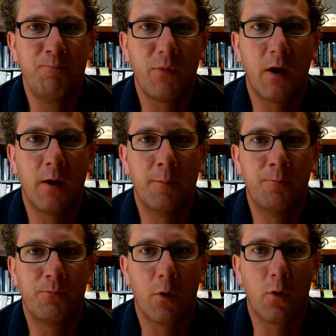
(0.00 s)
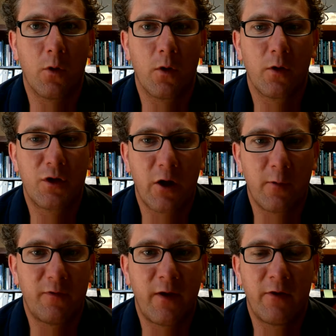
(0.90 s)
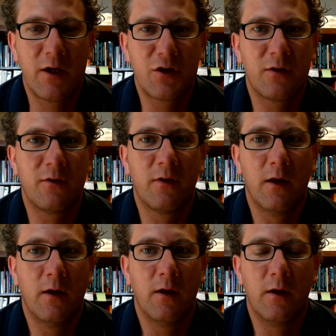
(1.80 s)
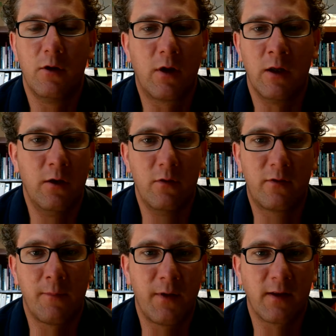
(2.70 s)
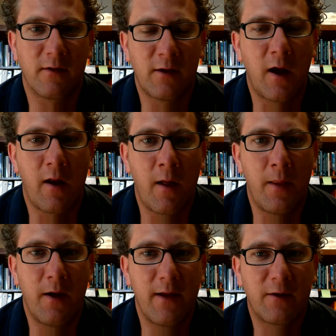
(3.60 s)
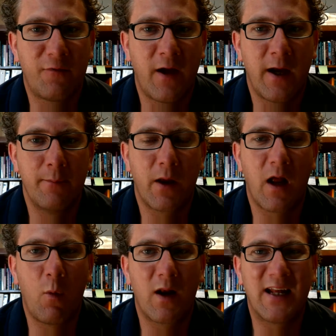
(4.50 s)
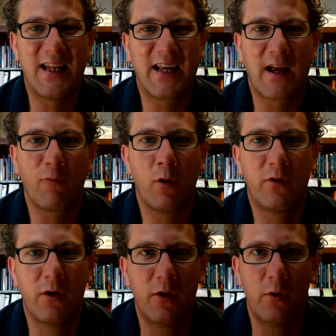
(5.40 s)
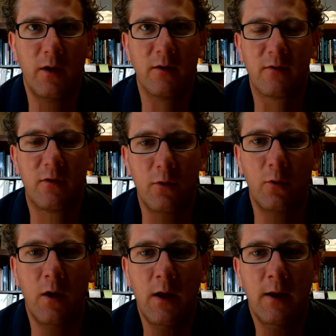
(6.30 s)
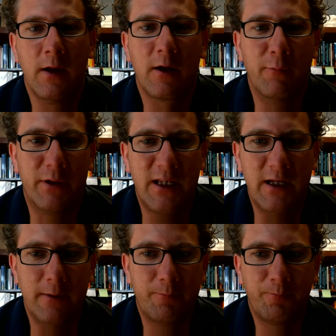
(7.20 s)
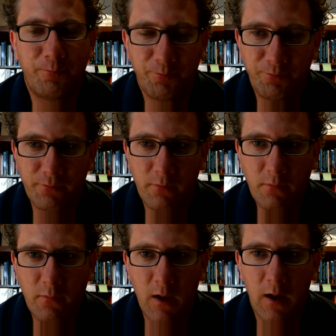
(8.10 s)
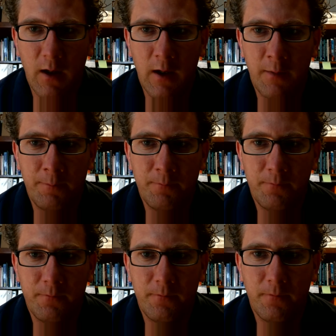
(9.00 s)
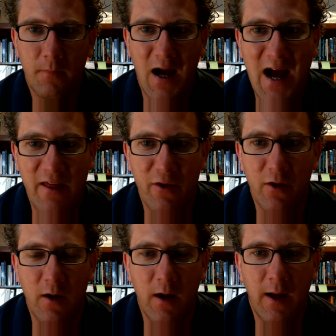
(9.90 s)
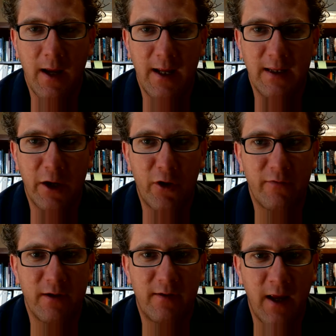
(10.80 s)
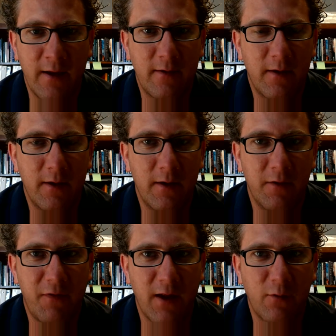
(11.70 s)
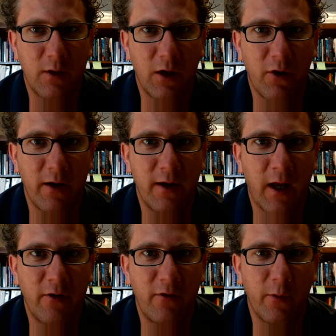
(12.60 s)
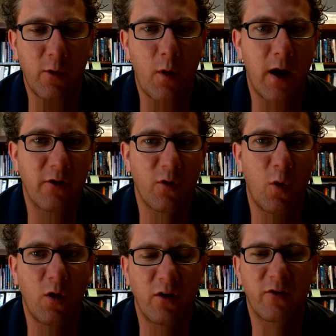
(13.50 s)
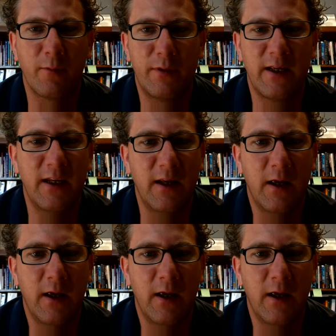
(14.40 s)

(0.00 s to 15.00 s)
or charitable foundations, you can use something that's not on there, that's fine. But what I'd like everyone to do is to complete either a letter of intent, if that's what the granting agency requires, or just complete